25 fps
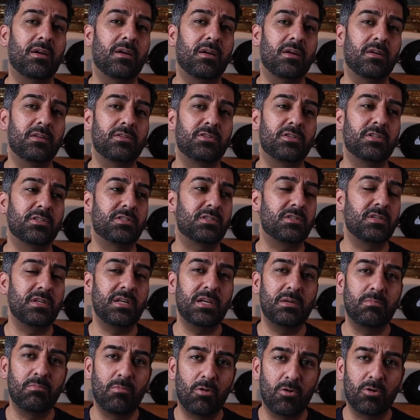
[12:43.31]
Uh, just
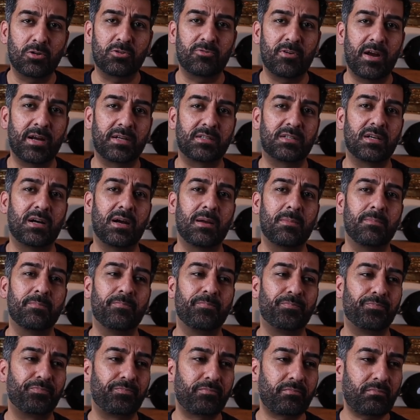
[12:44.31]
need more track
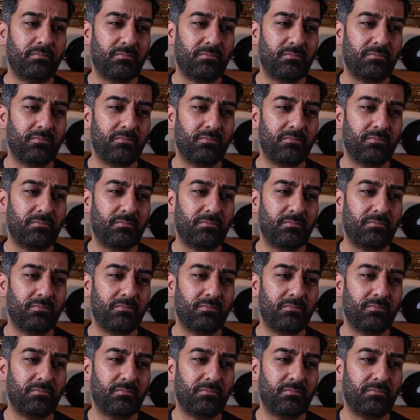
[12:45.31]
time,